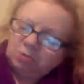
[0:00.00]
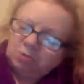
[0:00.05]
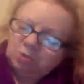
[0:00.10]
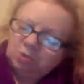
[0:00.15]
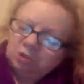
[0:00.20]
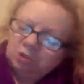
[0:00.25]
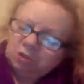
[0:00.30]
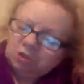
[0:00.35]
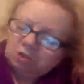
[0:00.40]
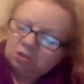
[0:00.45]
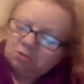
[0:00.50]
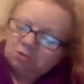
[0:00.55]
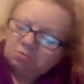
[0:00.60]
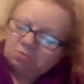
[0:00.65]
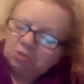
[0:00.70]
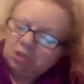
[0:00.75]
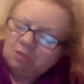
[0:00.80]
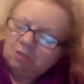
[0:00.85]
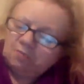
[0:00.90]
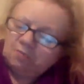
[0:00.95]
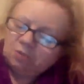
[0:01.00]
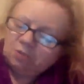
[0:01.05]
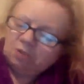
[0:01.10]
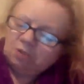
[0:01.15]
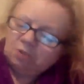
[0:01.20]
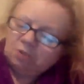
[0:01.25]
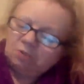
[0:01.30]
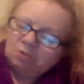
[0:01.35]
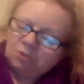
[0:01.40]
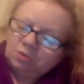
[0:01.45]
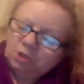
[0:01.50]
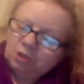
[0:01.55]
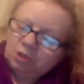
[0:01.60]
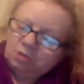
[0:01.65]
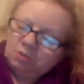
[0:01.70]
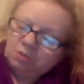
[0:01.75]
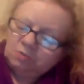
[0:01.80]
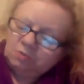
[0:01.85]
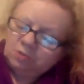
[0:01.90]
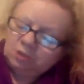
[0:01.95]
One can have a look at all
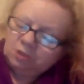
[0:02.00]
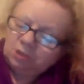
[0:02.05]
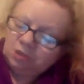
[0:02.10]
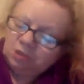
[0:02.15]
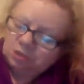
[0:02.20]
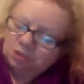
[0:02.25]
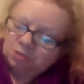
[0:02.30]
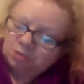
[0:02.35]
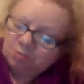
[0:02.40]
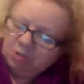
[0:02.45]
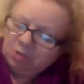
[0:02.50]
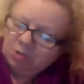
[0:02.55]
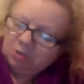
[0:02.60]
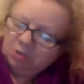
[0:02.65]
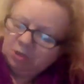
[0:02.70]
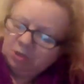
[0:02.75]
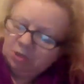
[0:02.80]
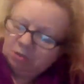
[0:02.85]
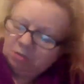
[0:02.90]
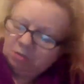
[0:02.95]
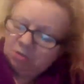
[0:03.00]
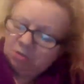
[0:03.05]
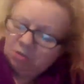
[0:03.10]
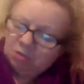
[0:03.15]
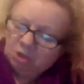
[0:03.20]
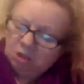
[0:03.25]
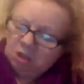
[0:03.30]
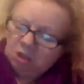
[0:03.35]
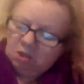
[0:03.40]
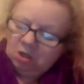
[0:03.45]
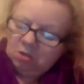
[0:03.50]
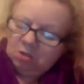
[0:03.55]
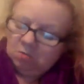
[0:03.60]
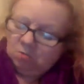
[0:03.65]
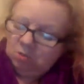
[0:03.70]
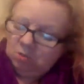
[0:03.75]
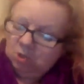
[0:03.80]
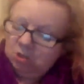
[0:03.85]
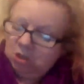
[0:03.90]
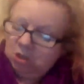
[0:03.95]
that, the videos about it, or
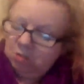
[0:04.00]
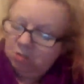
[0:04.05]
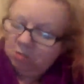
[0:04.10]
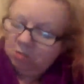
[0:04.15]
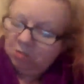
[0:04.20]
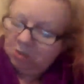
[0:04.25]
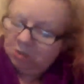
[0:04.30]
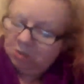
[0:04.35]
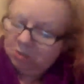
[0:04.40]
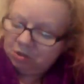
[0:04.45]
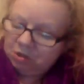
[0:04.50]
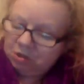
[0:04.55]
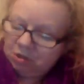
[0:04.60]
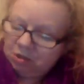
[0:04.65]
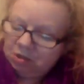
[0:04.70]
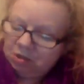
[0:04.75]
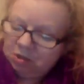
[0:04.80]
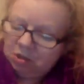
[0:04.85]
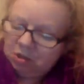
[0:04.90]
read up about it.